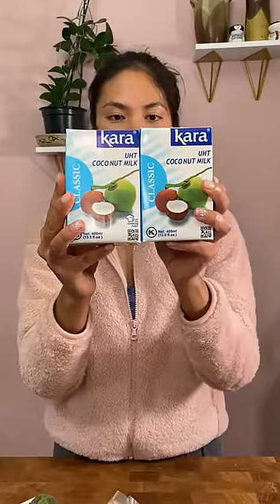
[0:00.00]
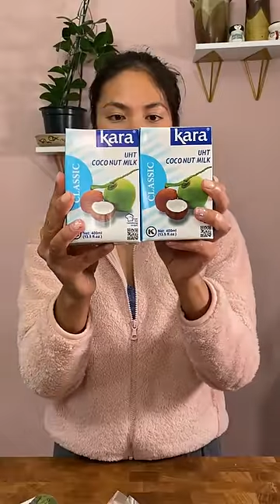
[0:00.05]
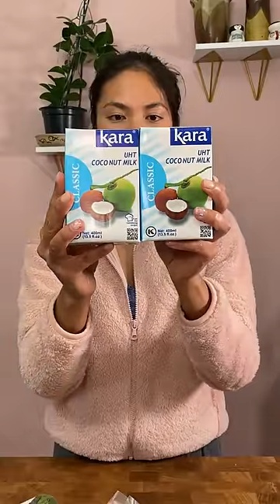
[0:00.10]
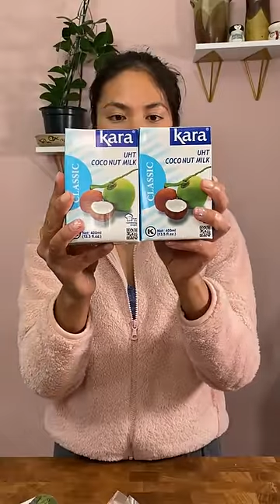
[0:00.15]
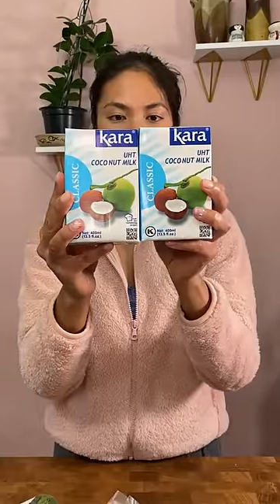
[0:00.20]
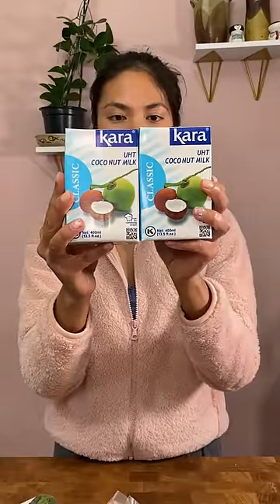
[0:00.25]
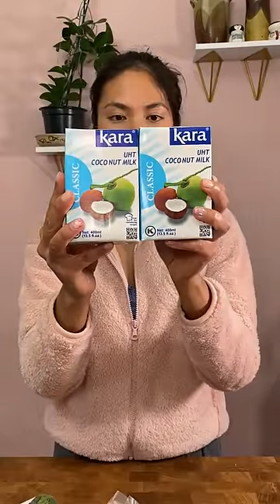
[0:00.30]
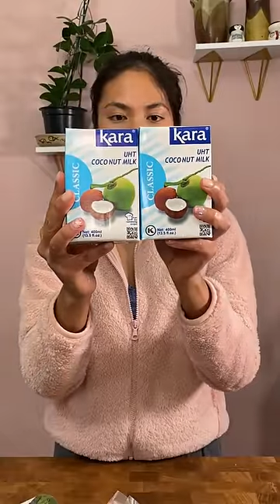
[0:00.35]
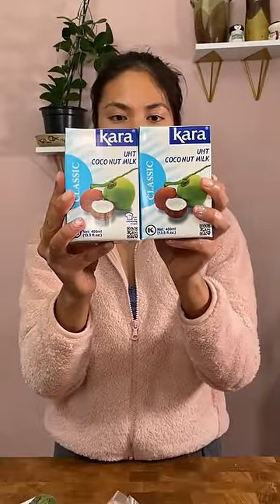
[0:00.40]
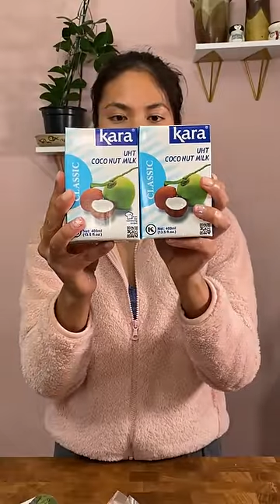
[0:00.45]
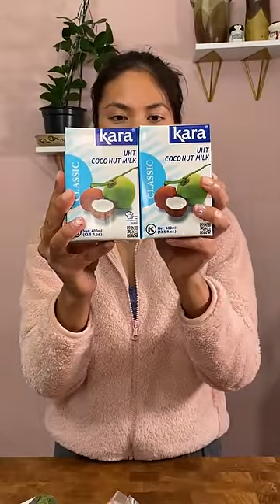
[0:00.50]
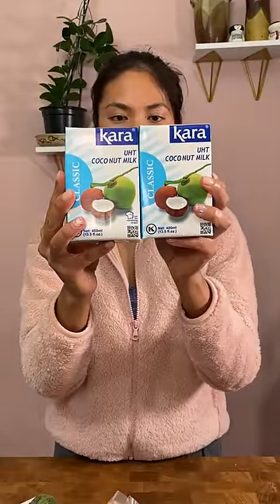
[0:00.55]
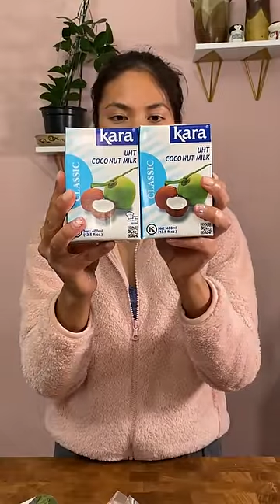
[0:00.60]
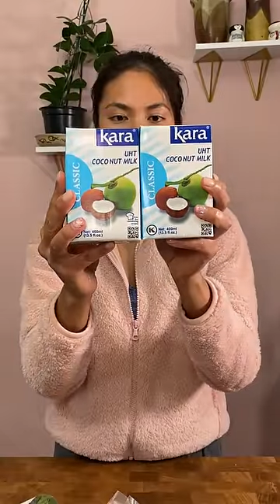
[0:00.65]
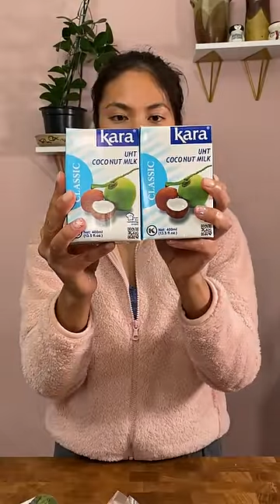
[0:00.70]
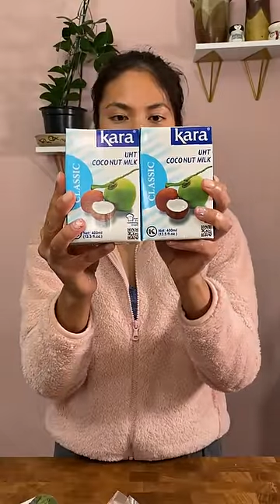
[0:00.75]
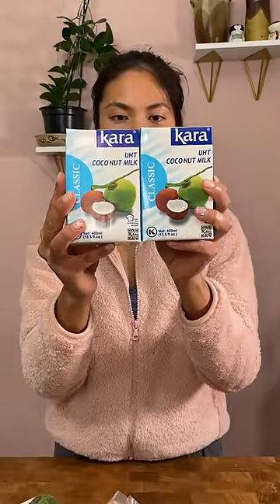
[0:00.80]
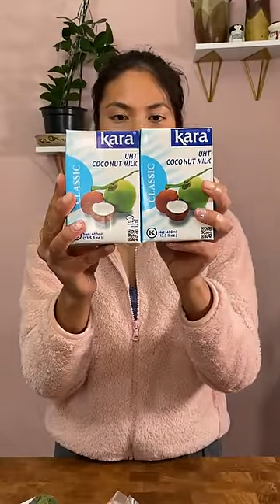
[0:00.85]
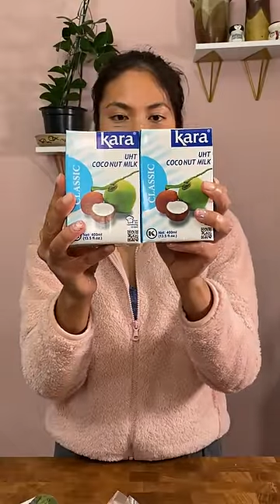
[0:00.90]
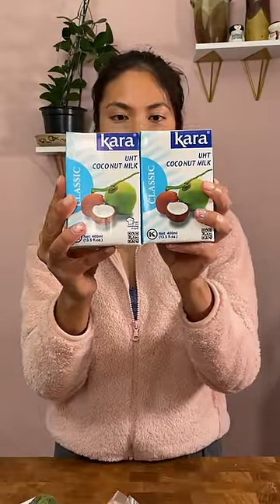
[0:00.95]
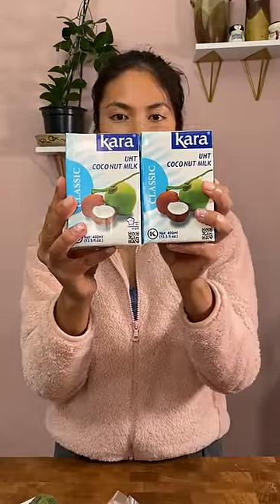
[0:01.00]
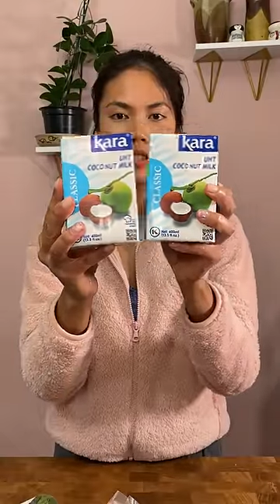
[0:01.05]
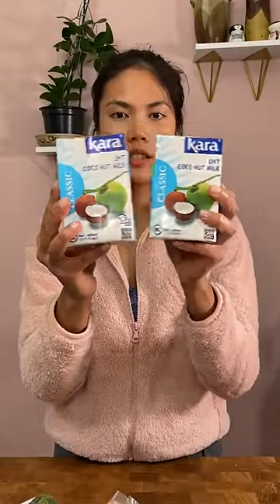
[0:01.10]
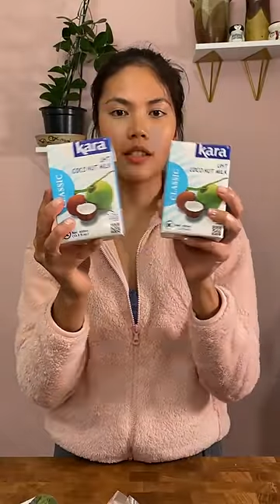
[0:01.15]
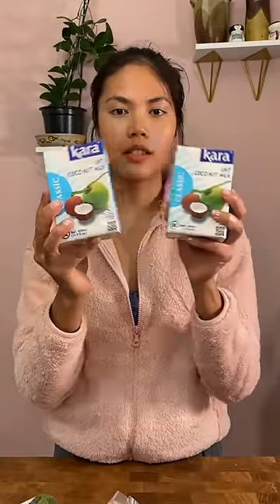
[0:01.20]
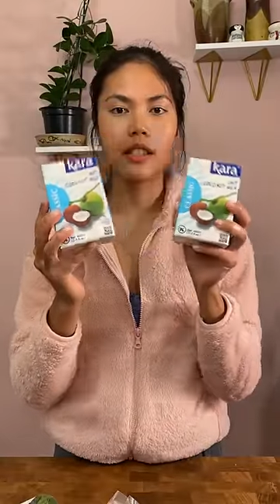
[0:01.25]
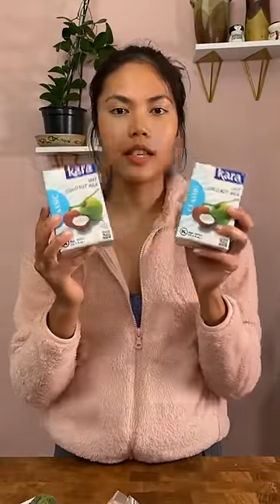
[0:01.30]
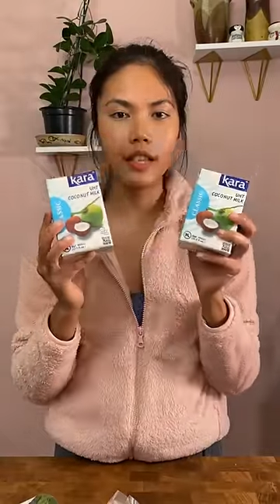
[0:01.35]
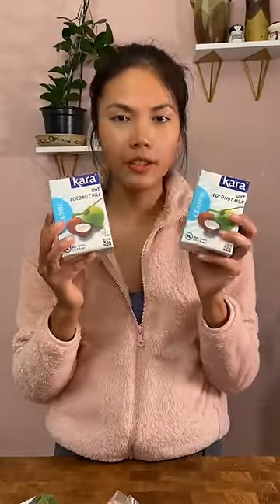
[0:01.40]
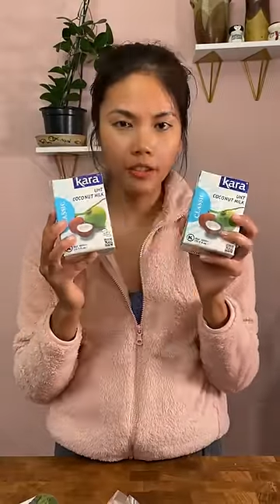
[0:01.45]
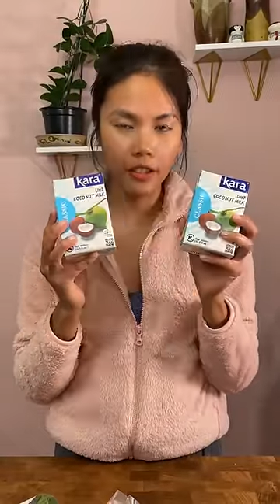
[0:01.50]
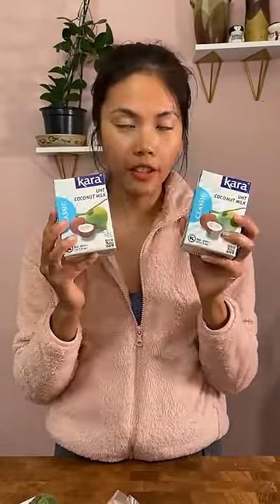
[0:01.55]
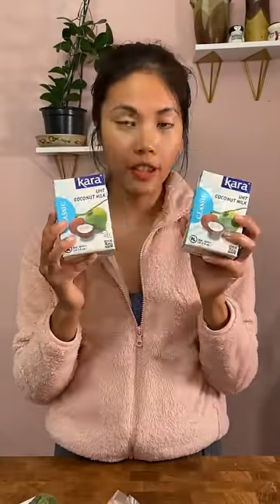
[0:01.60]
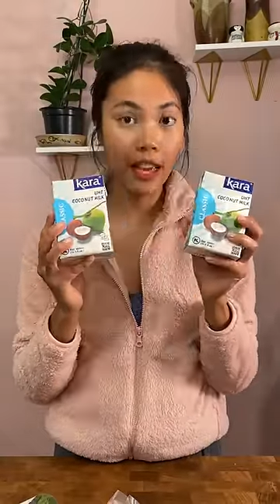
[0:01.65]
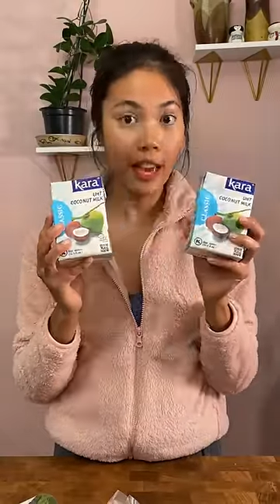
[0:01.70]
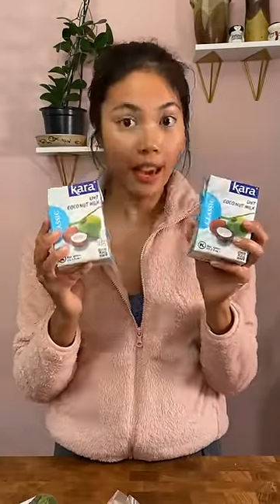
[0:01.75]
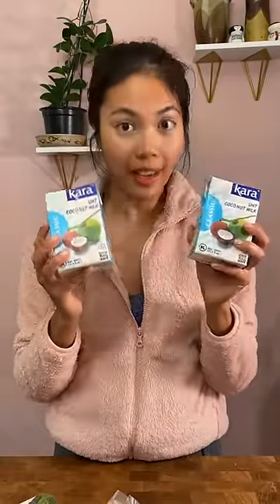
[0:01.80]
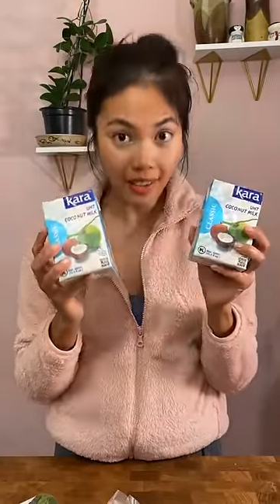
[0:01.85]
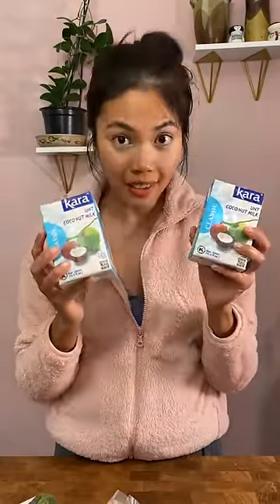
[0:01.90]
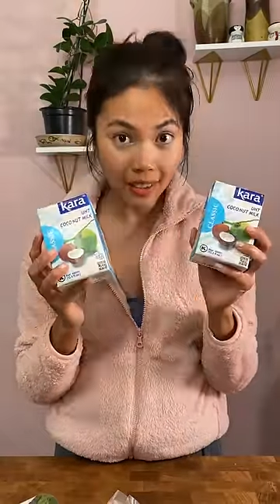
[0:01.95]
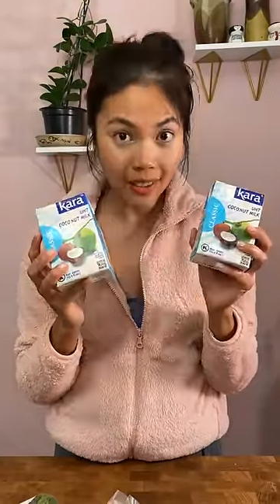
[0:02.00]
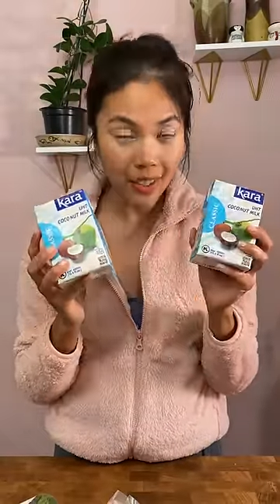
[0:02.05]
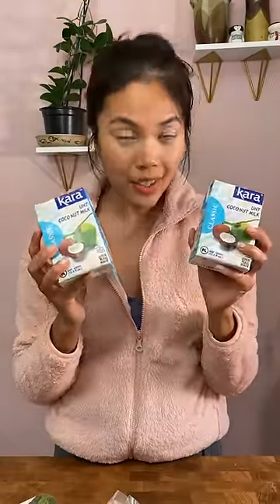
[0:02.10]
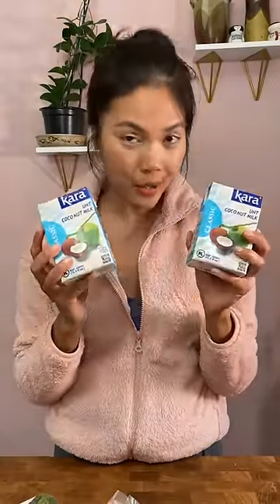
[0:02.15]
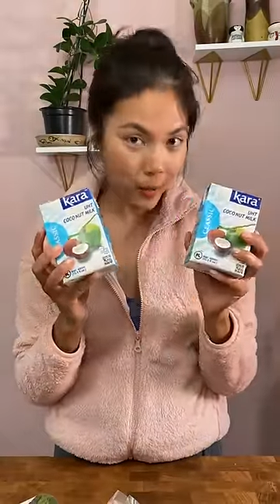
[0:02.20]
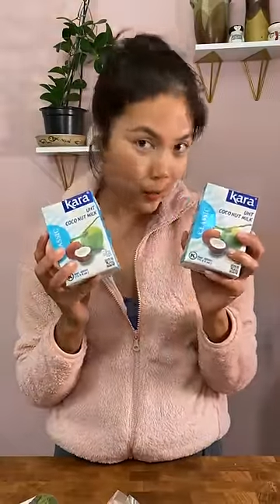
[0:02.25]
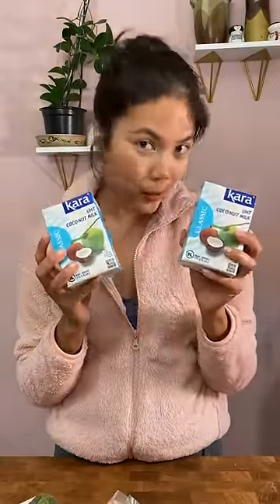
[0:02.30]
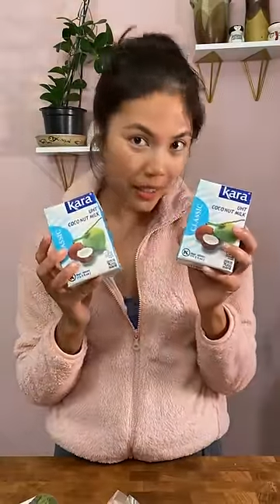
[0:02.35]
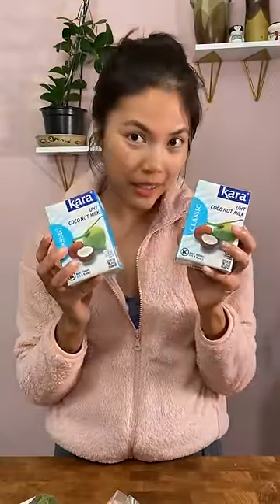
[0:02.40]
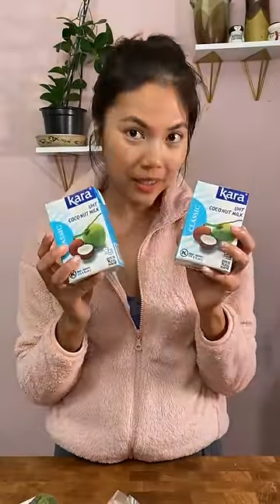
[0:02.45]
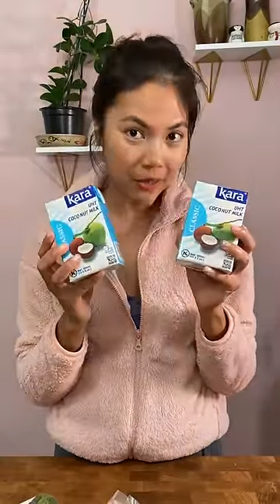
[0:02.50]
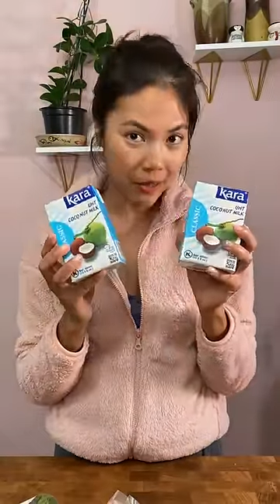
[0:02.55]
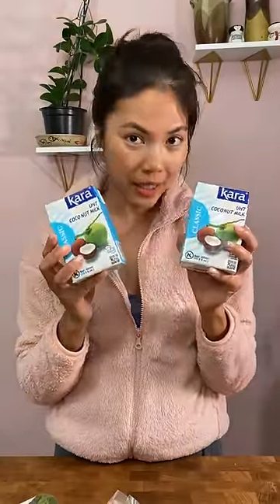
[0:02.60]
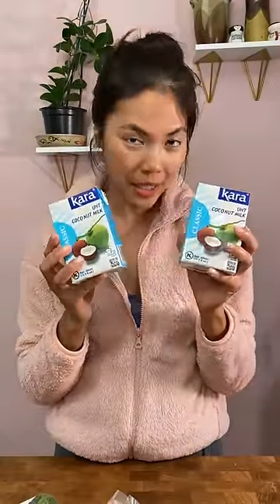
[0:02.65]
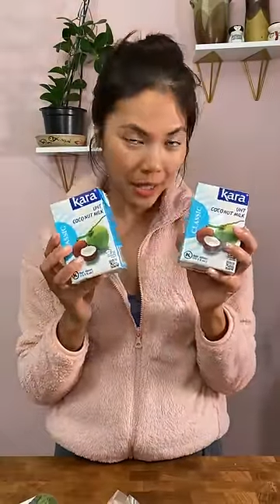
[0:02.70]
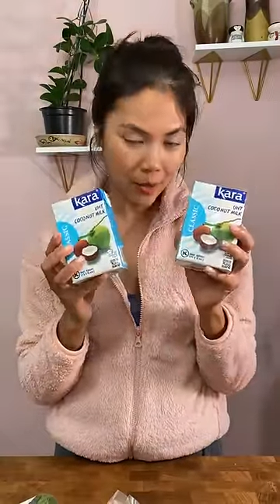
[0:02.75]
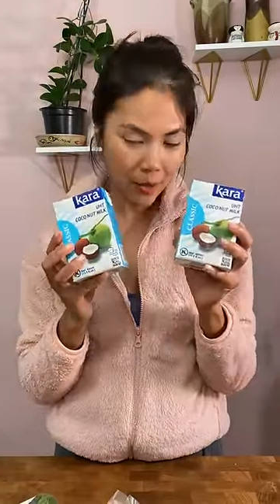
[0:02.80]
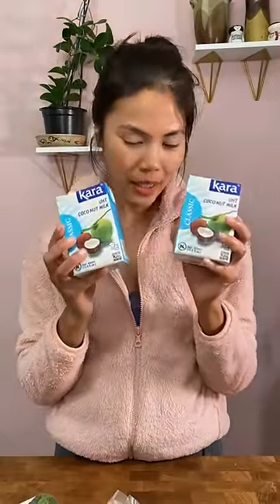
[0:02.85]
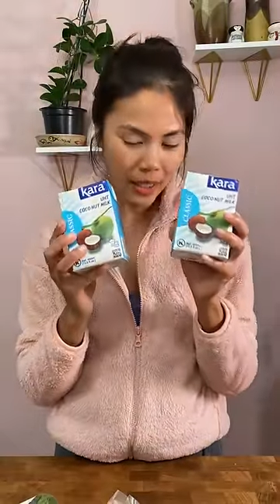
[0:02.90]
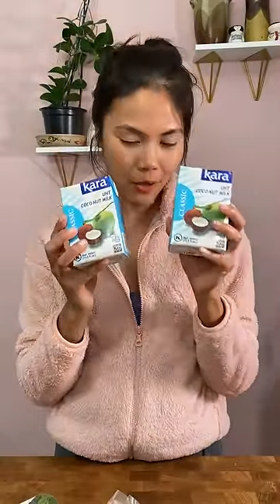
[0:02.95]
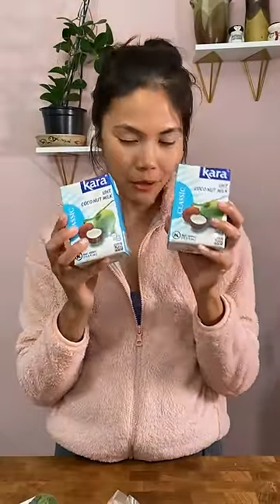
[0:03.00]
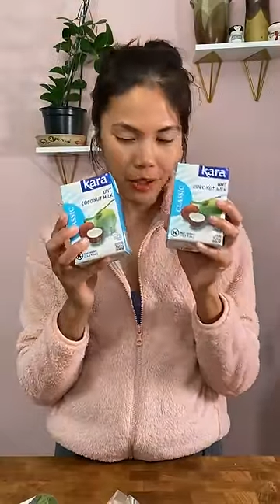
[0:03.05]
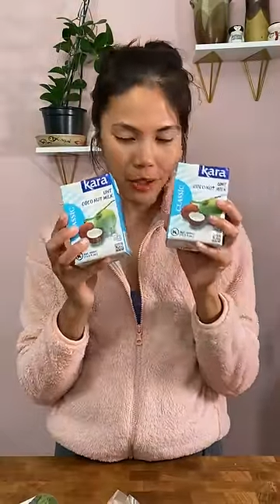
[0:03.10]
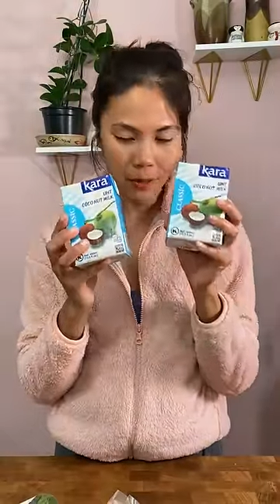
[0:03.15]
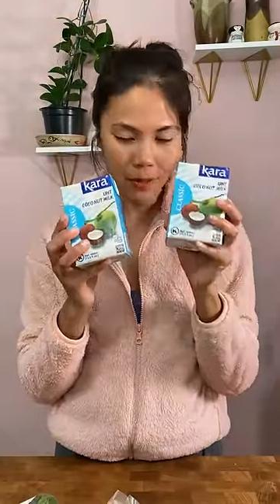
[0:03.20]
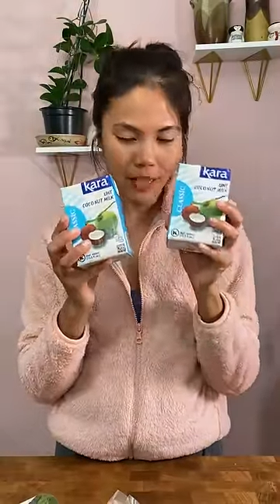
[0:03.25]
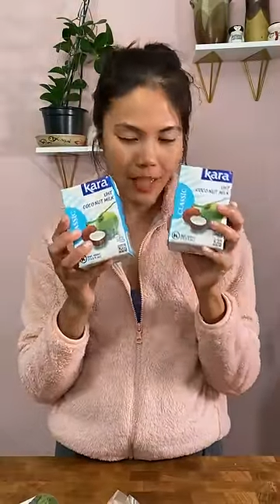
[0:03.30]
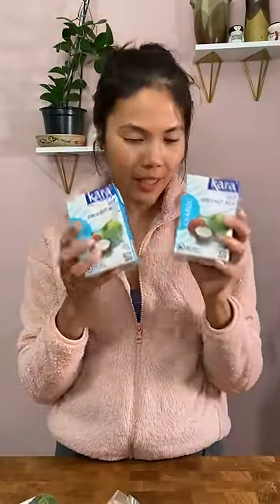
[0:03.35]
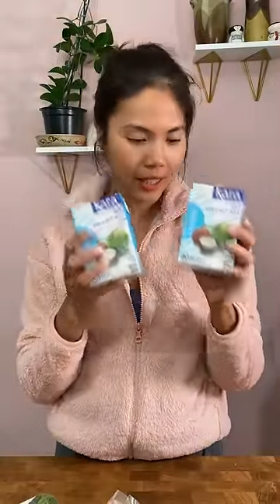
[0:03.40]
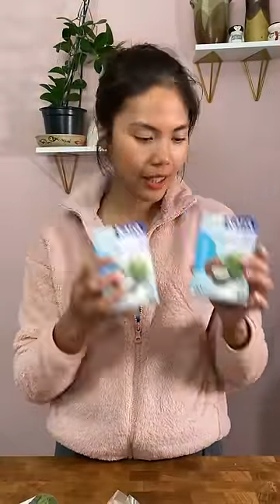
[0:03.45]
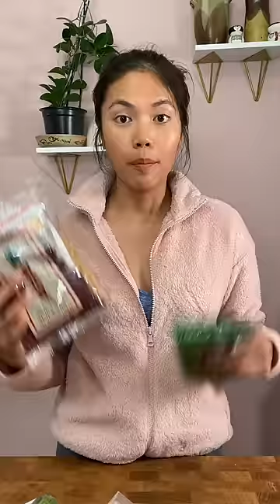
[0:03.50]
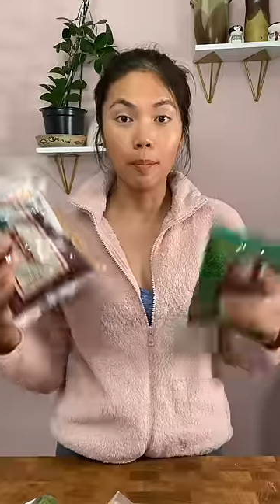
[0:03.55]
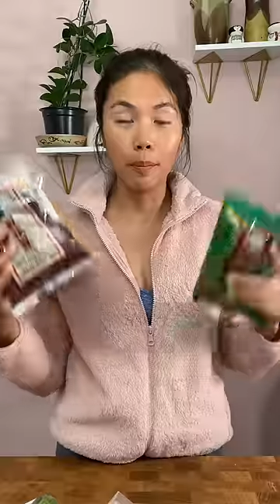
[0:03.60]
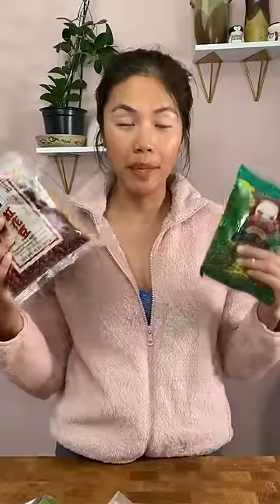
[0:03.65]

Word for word: milk for any savory and sweet recipes I wanna make.